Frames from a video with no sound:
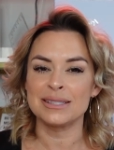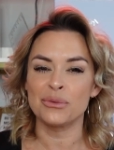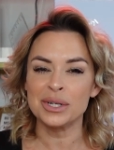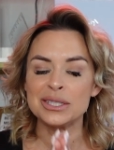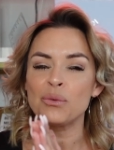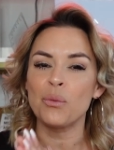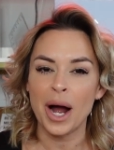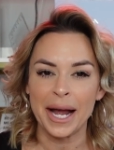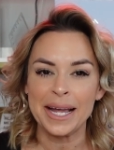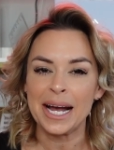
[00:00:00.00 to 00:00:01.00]
The reason
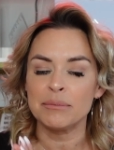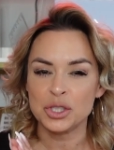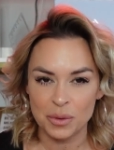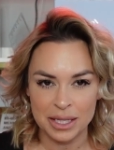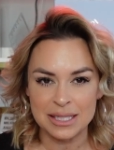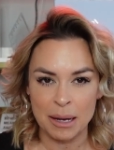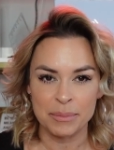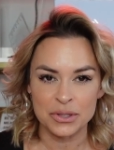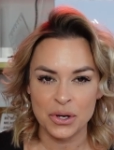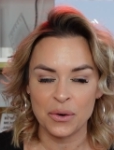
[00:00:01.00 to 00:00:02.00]
why I'm doing this
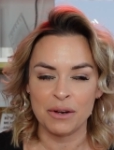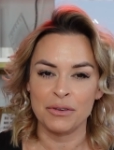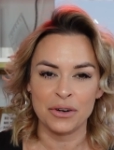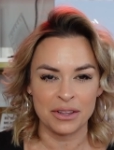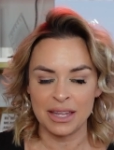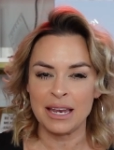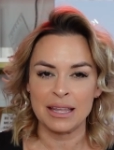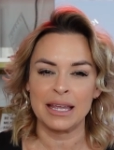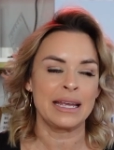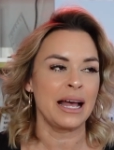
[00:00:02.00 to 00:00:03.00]
episode, if you're thinking
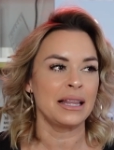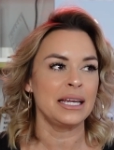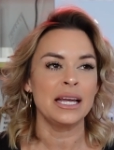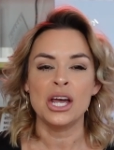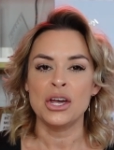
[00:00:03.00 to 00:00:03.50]
like, Kelly,